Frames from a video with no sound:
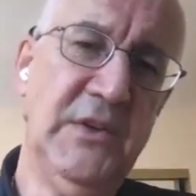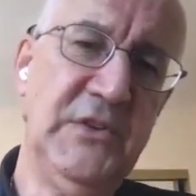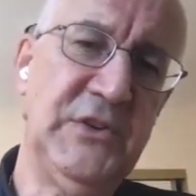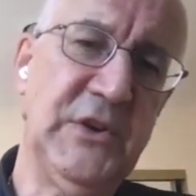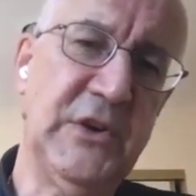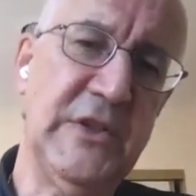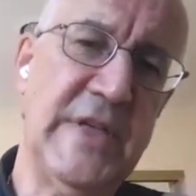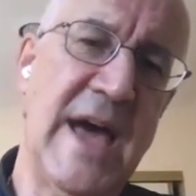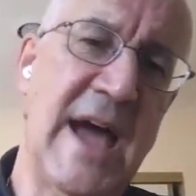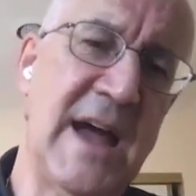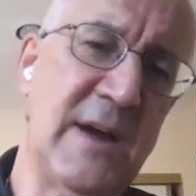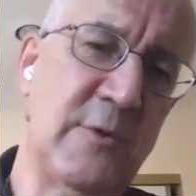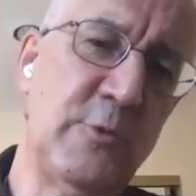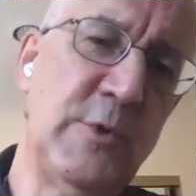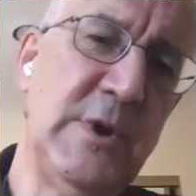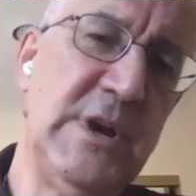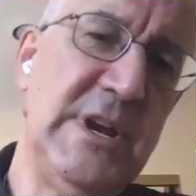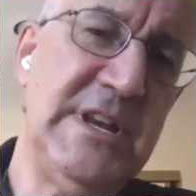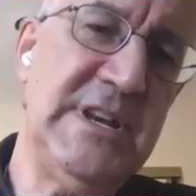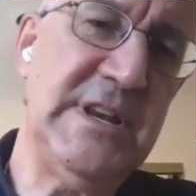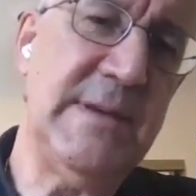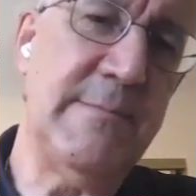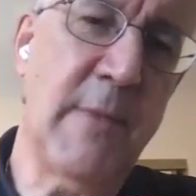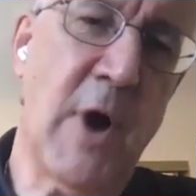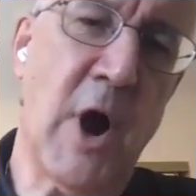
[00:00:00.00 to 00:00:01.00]
So that
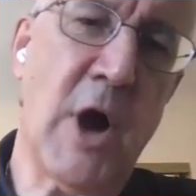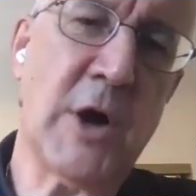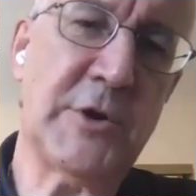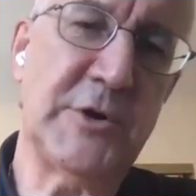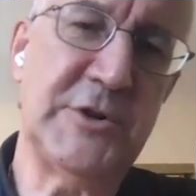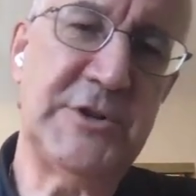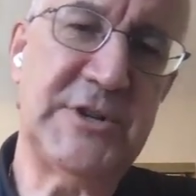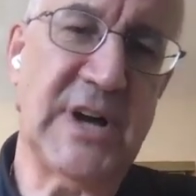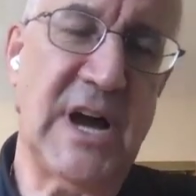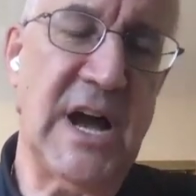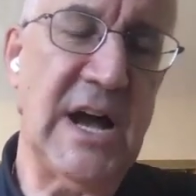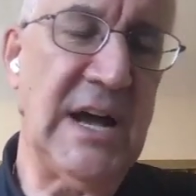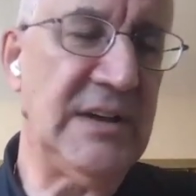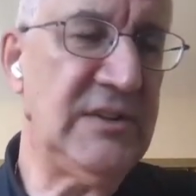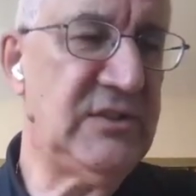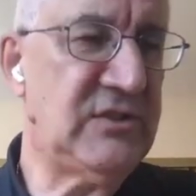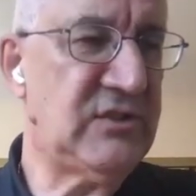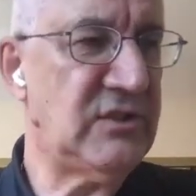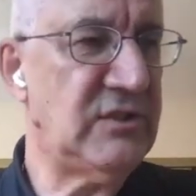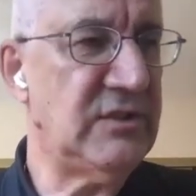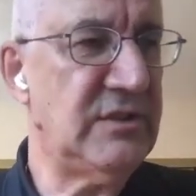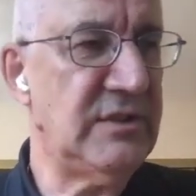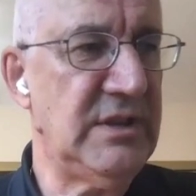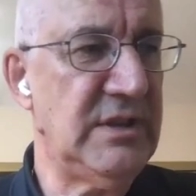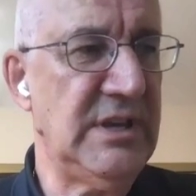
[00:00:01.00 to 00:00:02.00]
really
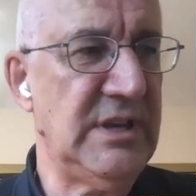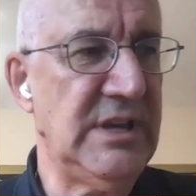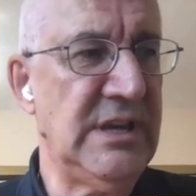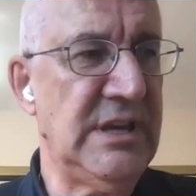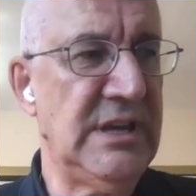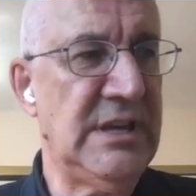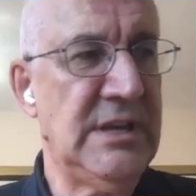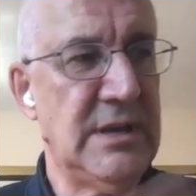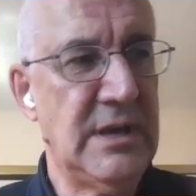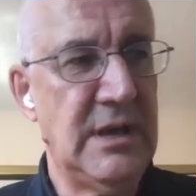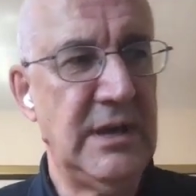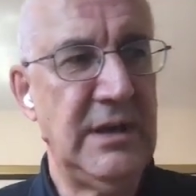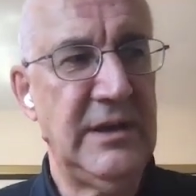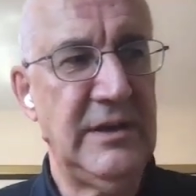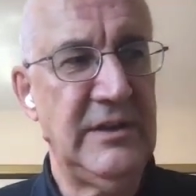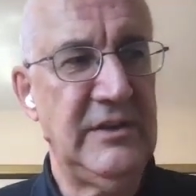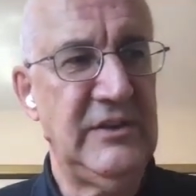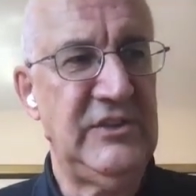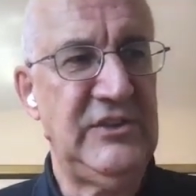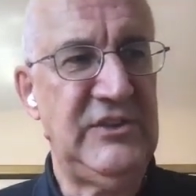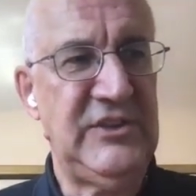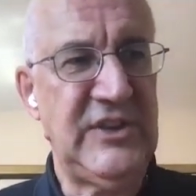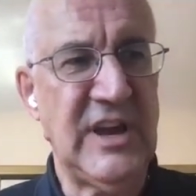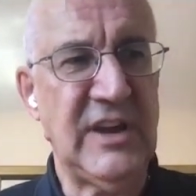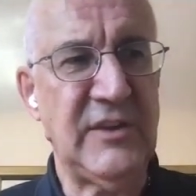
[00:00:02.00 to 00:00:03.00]
democratized the
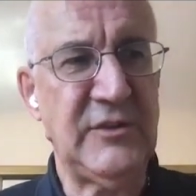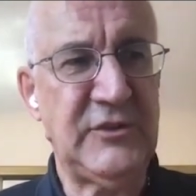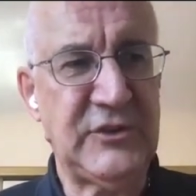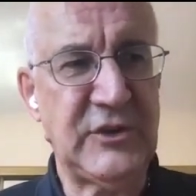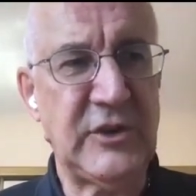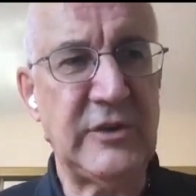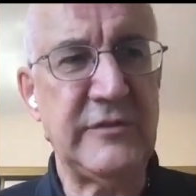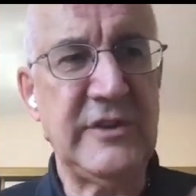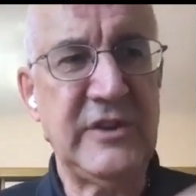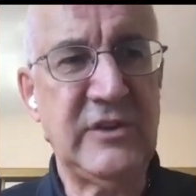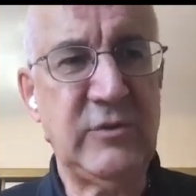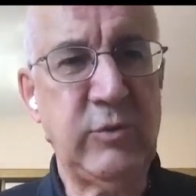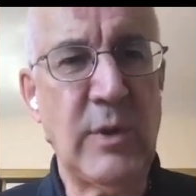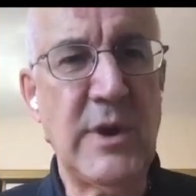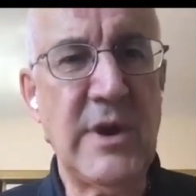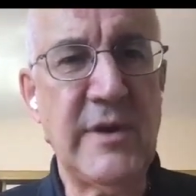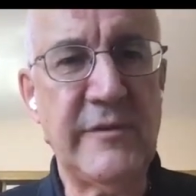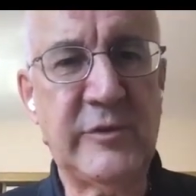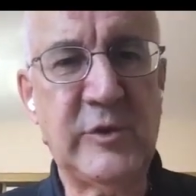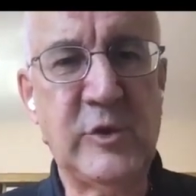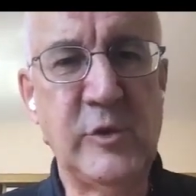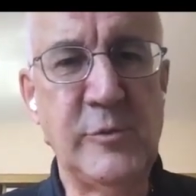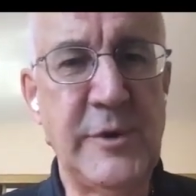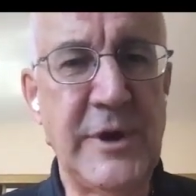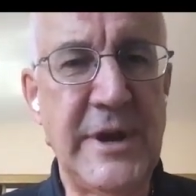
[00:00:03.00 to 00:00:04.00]
self-service way
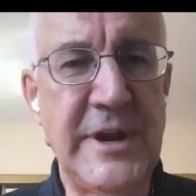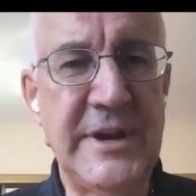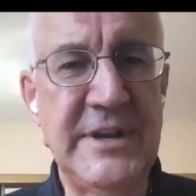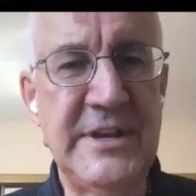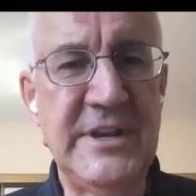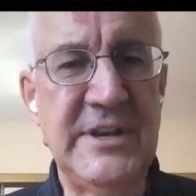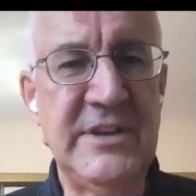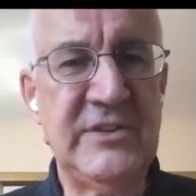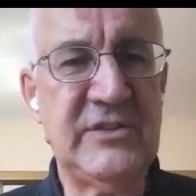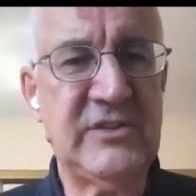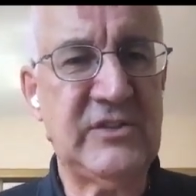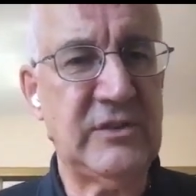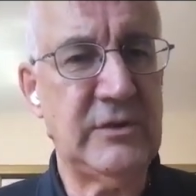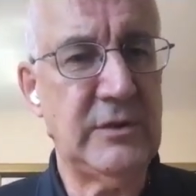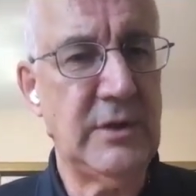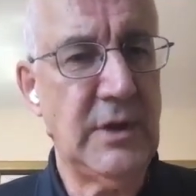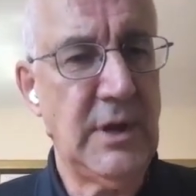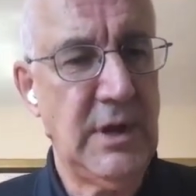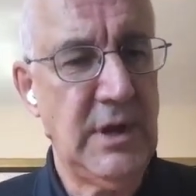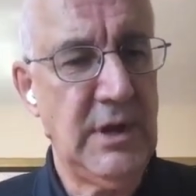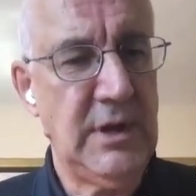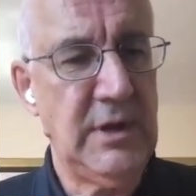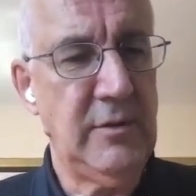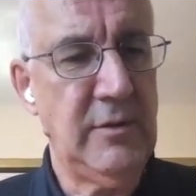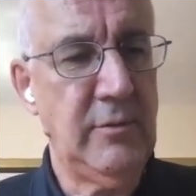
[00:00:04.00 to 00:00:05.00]
of Kubernetes,
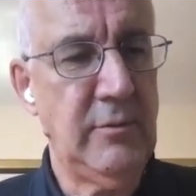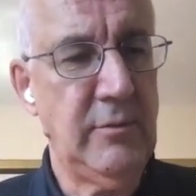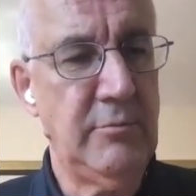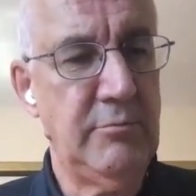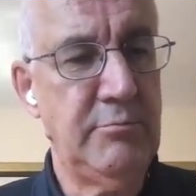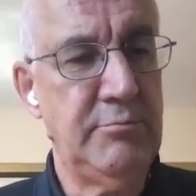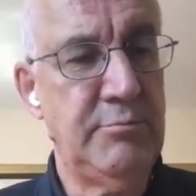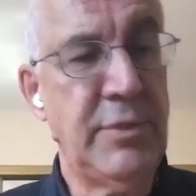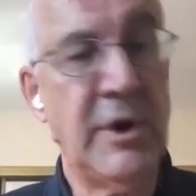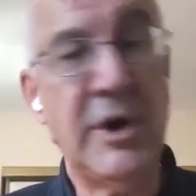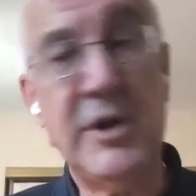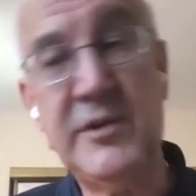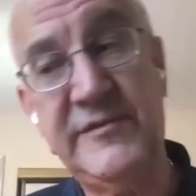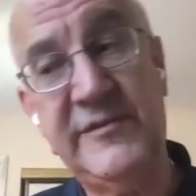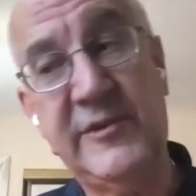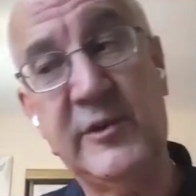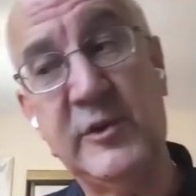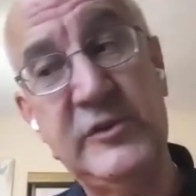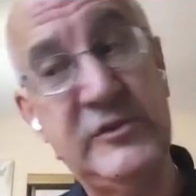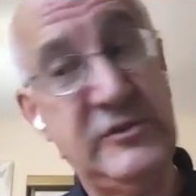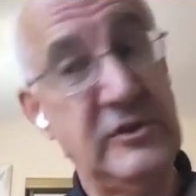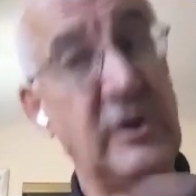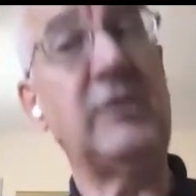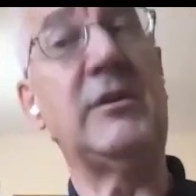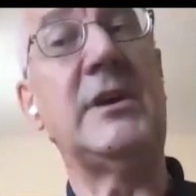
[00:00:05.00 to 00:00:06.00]
but
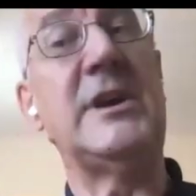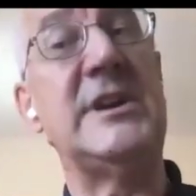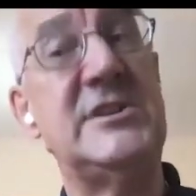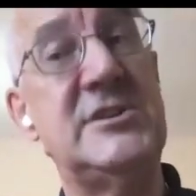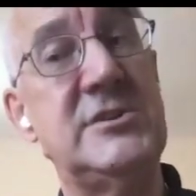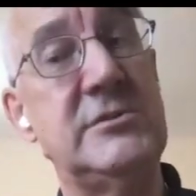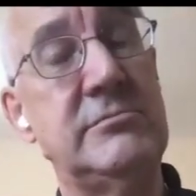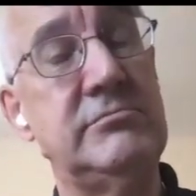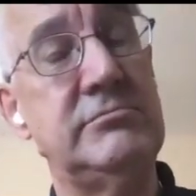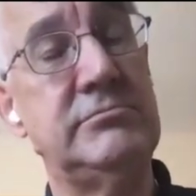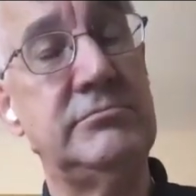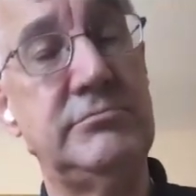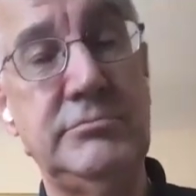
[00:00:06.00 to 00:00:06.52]
for storage.